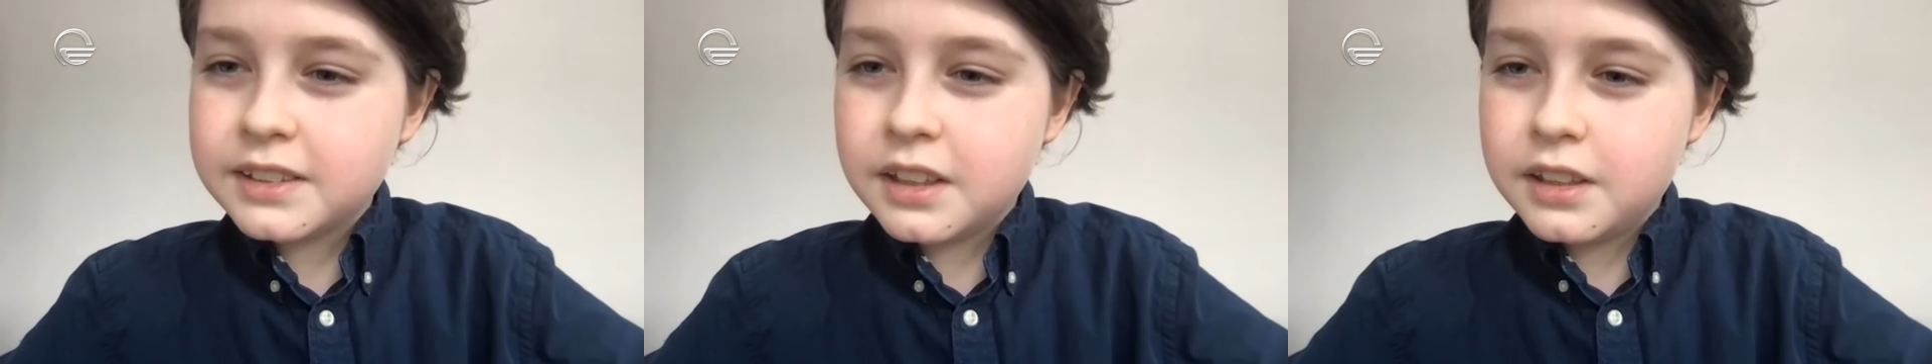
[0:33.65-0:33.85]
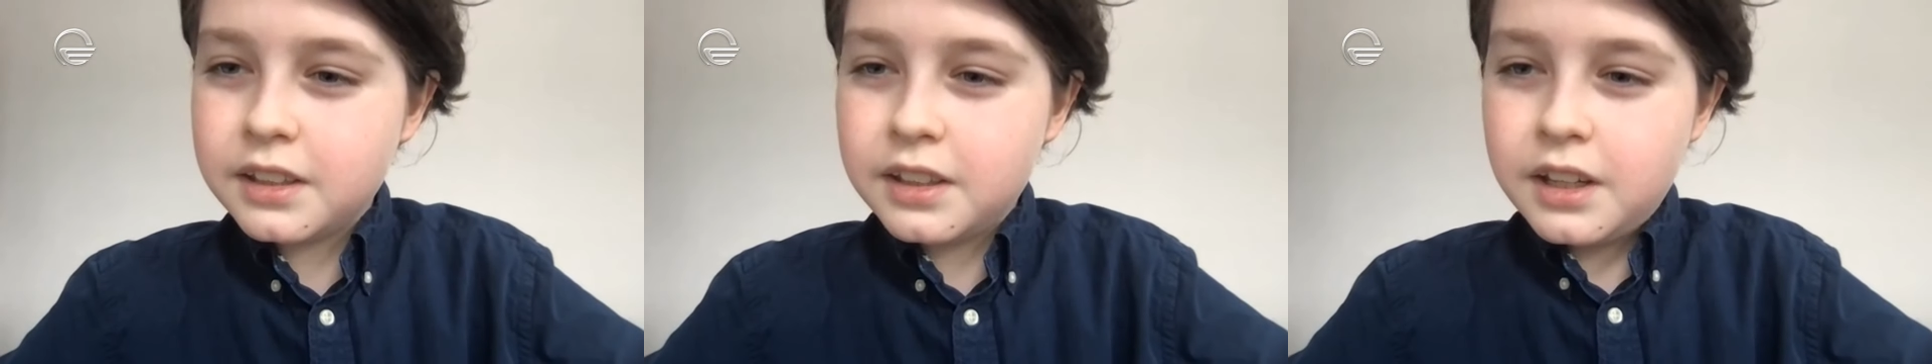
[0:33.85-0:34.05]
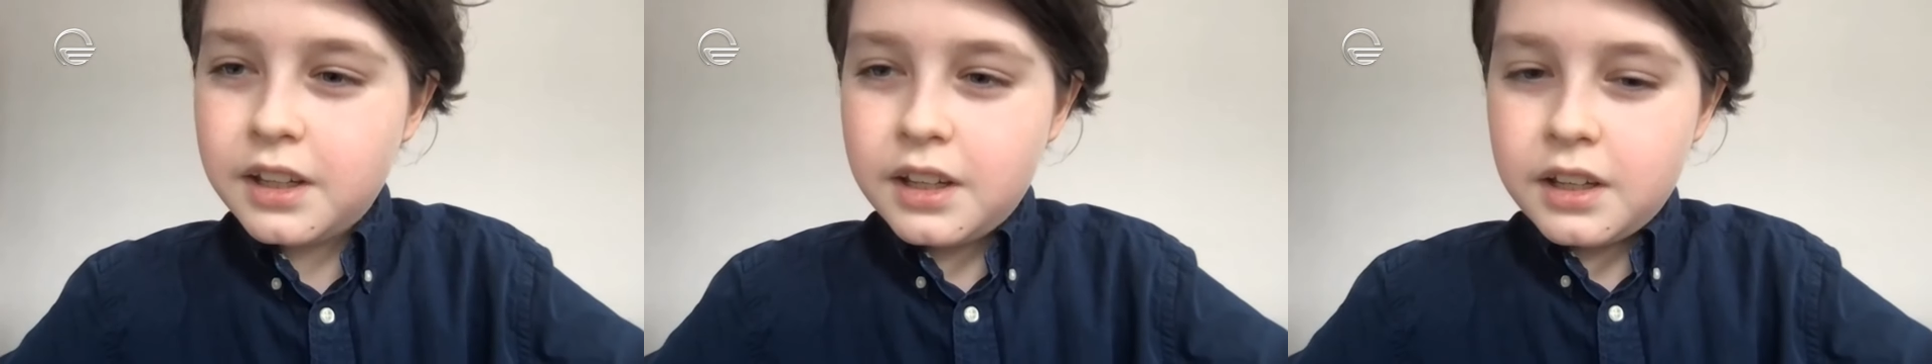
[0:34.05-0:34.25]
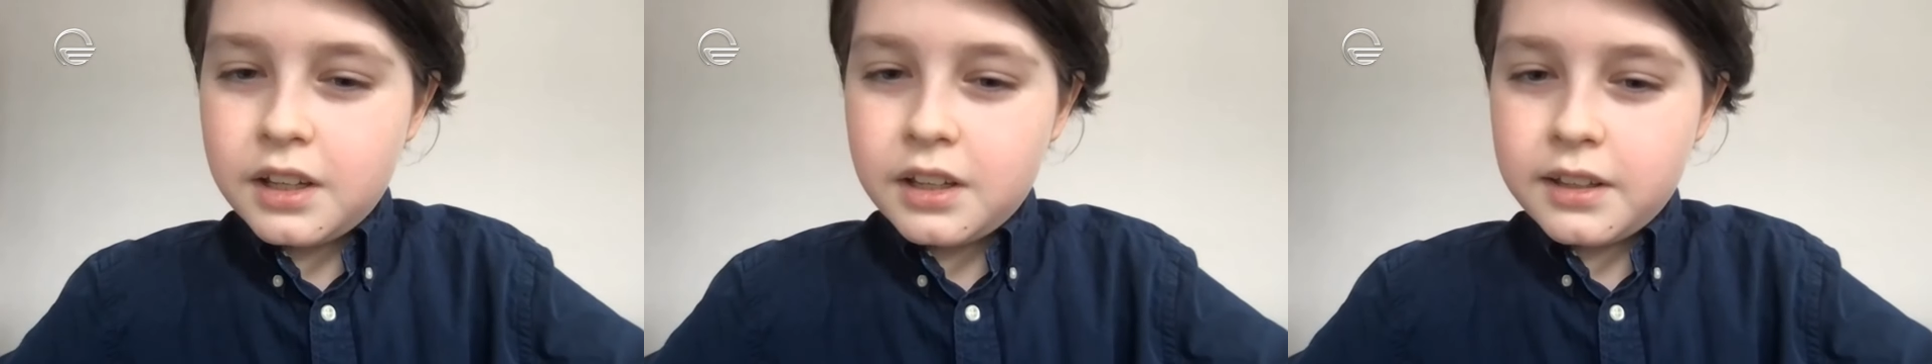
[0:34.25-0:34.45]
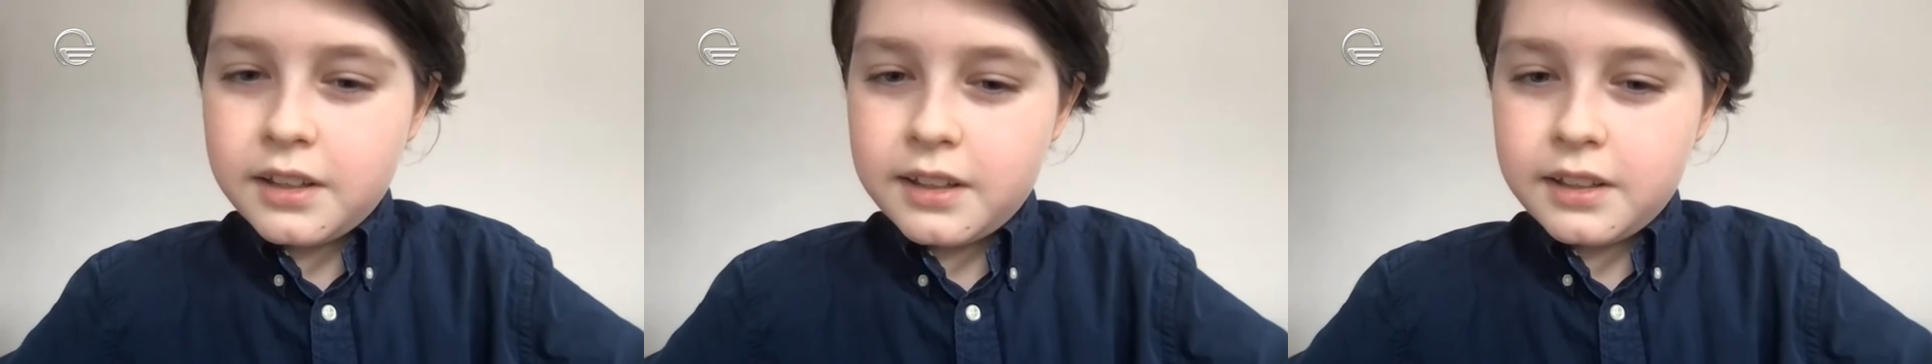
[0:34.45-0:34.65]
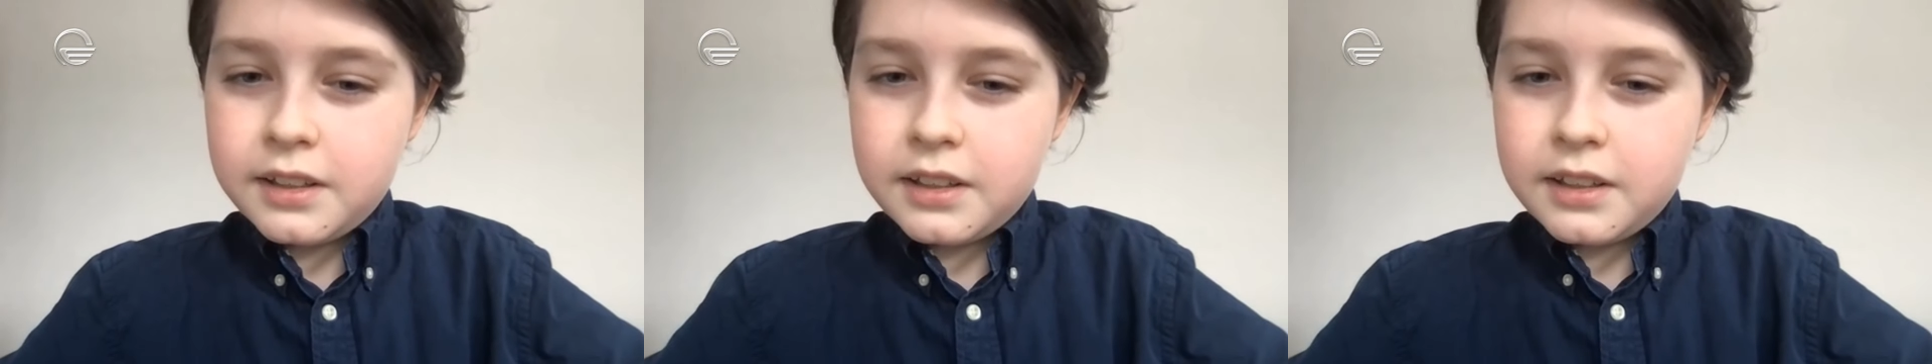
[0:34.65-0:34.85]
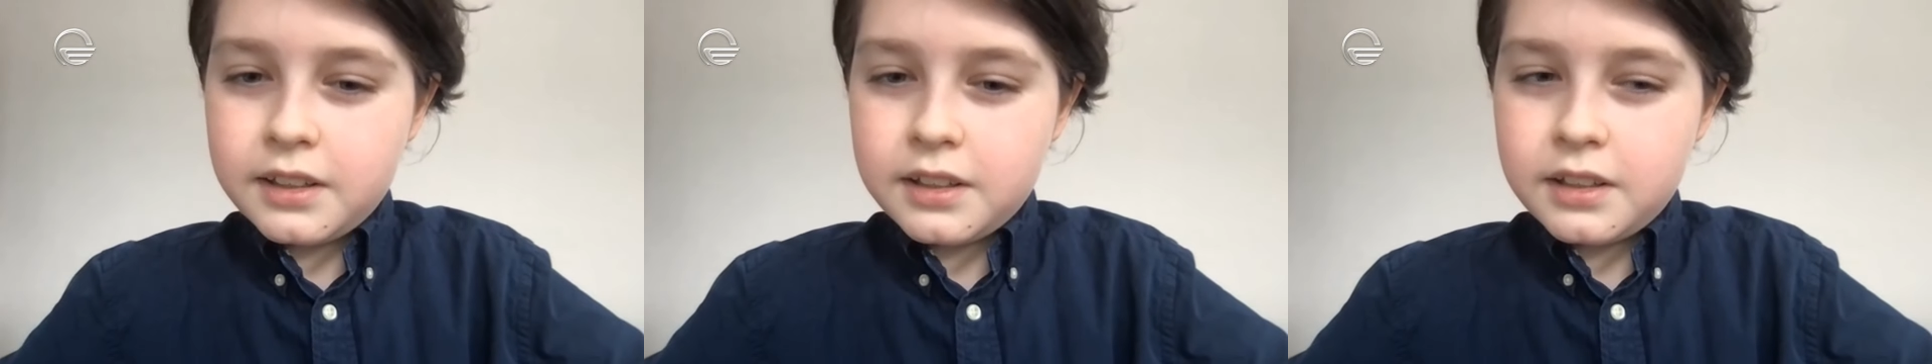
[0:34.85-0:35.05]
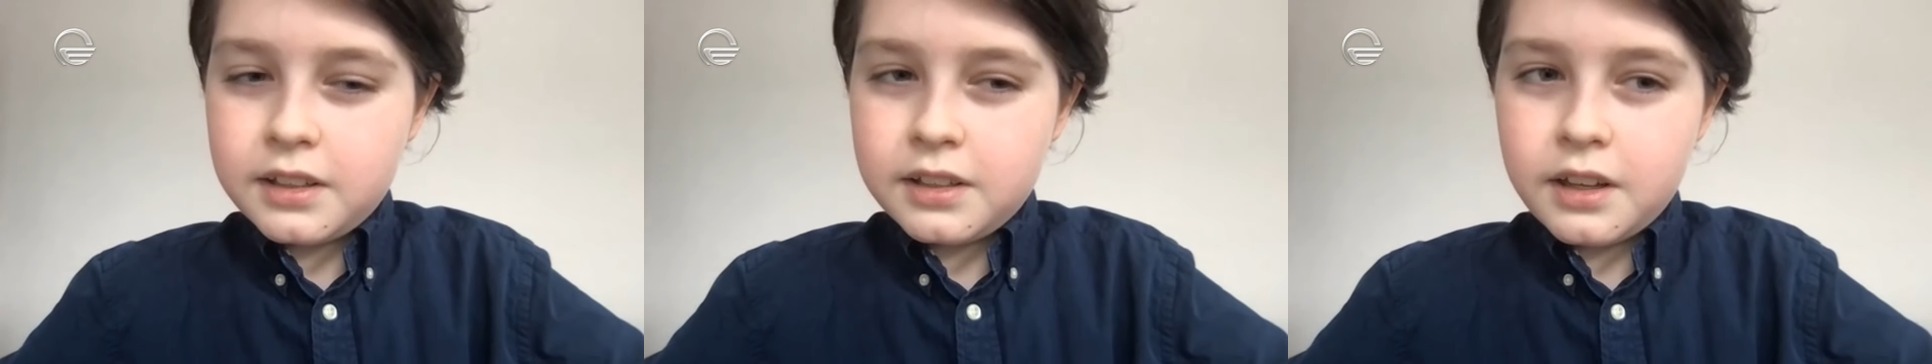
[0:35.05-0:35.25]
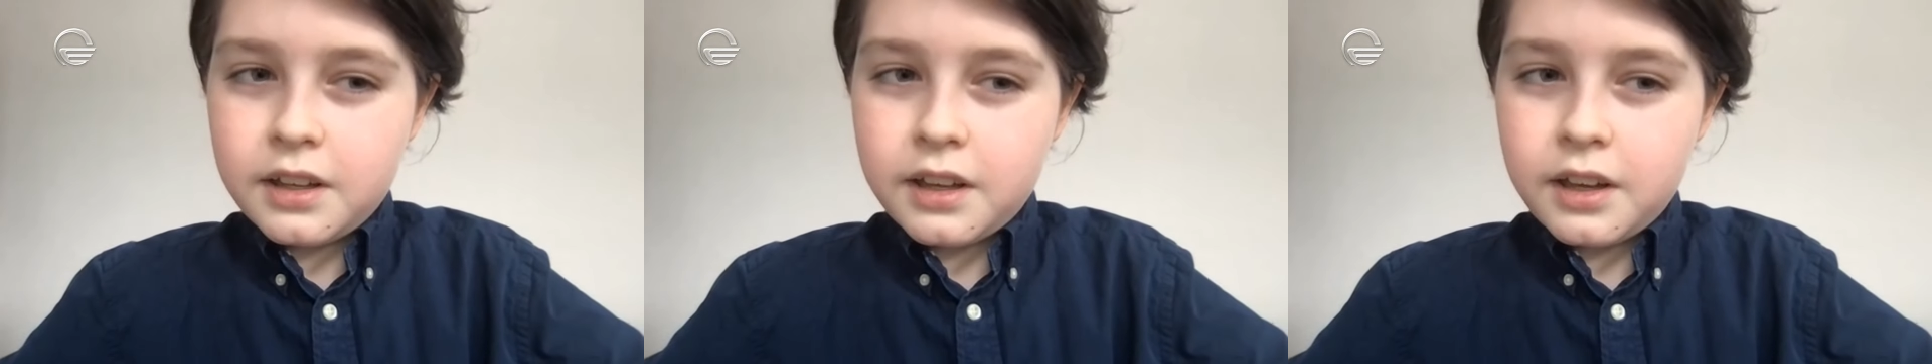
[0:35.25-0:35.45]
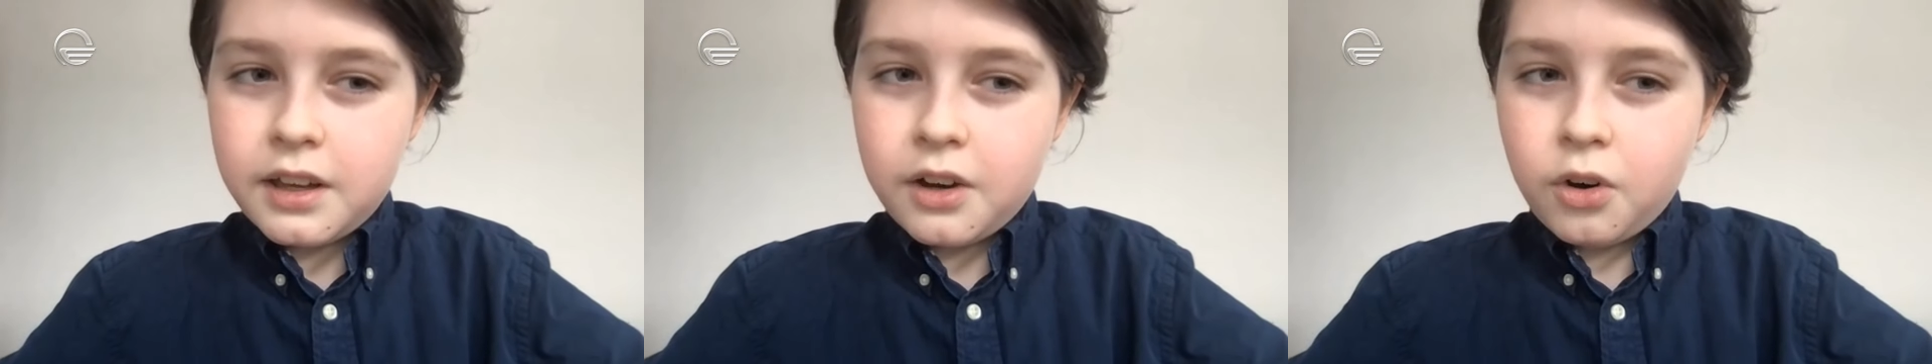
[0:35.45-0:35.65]
It, uh, all
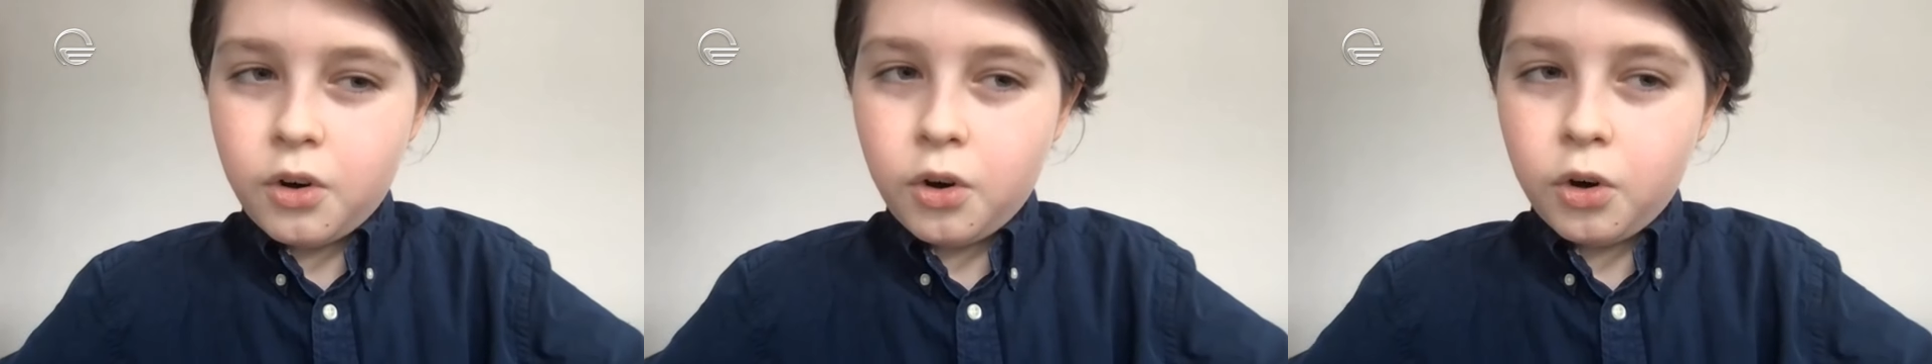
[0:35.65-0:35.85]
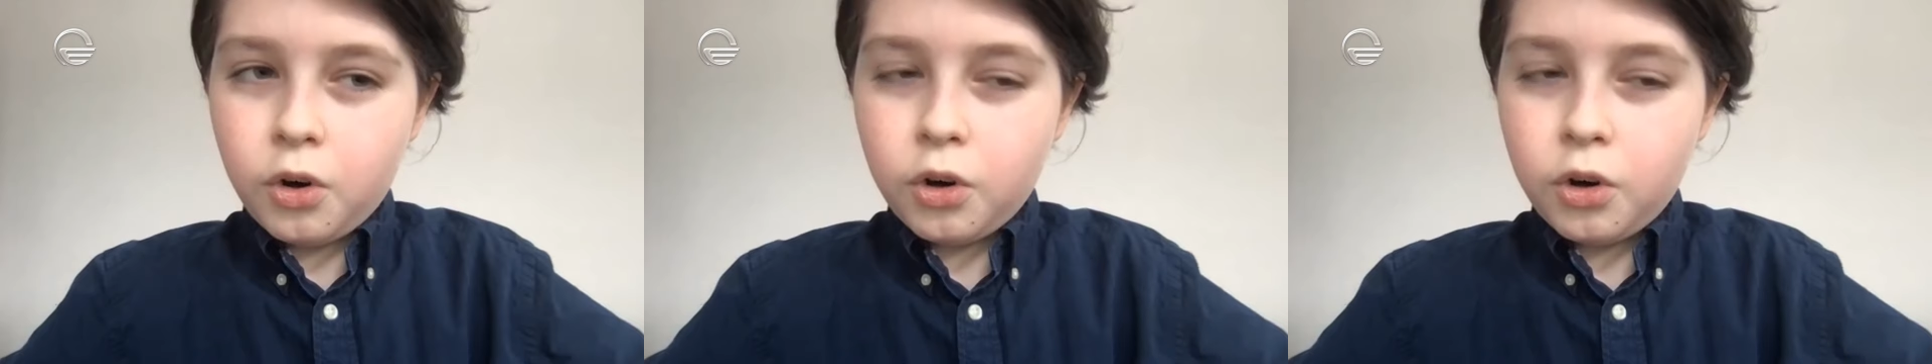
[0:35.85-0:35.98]
of the steps